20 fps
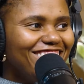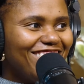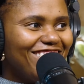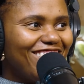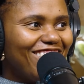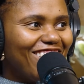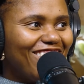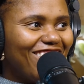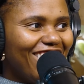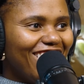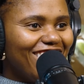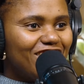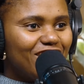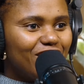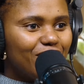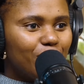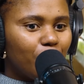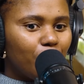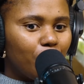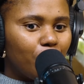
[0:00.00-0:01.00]
you know, and
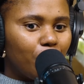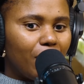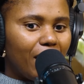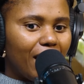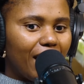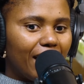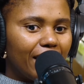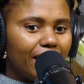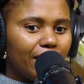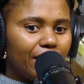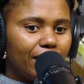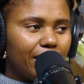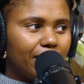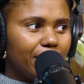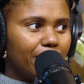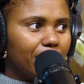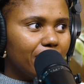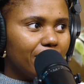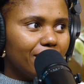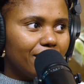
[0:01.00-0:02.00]
so I. that's
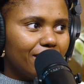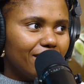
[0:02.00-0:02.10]
just a